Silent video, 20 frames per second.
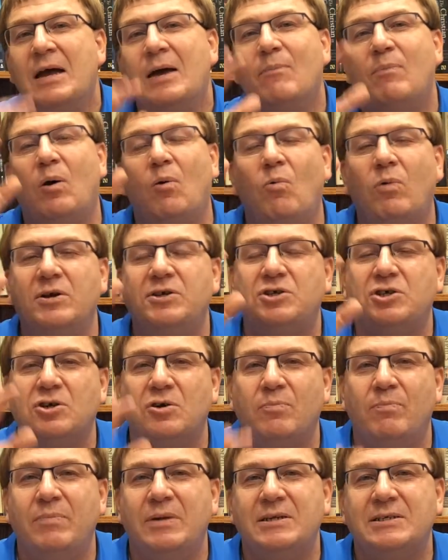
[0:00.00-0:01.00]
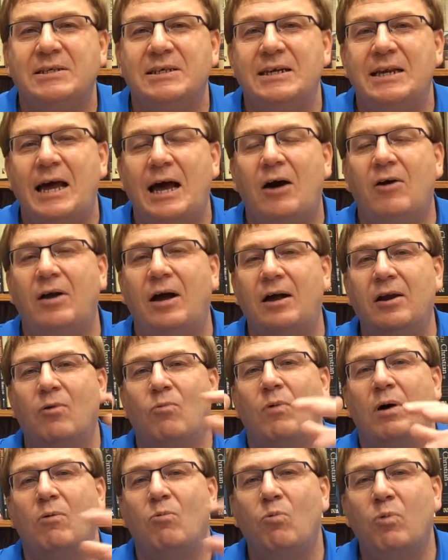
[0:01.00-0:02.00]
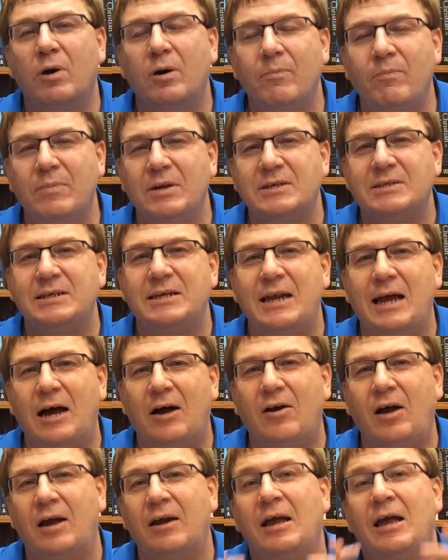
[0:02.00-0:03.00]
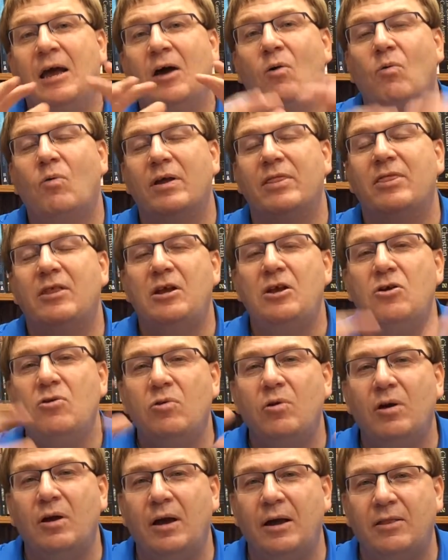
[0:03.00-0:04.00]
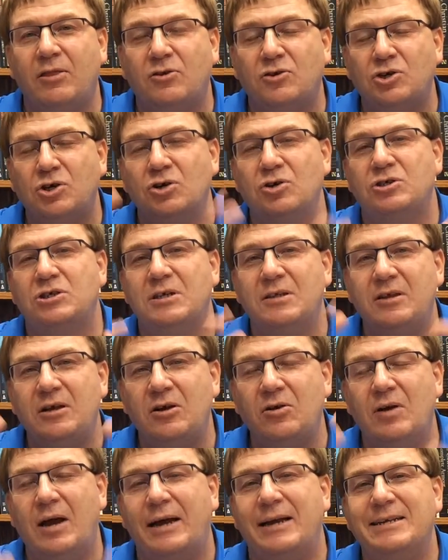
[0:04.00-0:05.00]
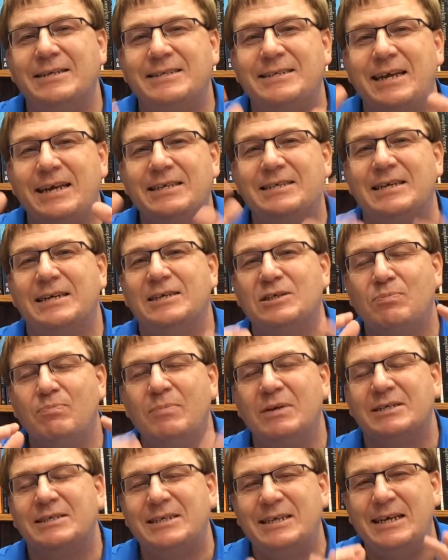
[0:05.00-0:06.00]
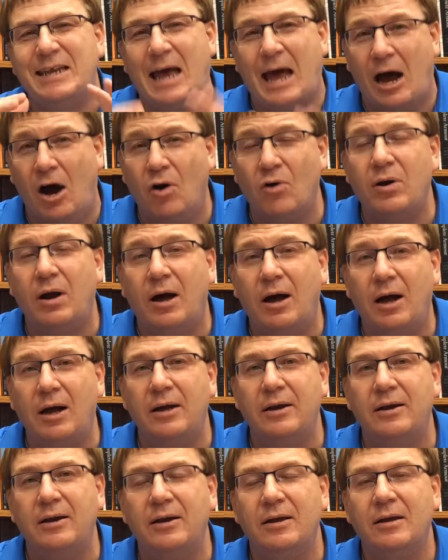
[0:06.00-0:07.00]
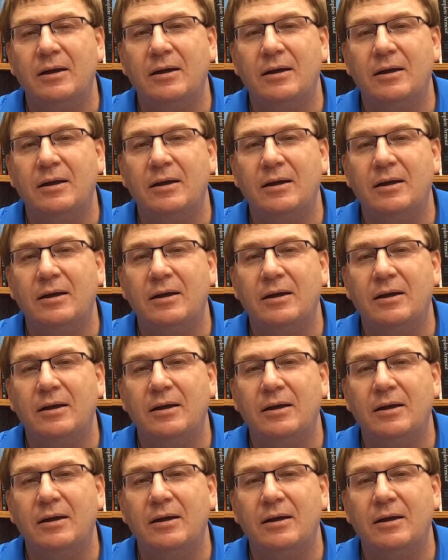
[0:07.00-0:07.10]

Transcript: But what you're missing out on, and what we're missing out on, what the church in the United States is missing out on,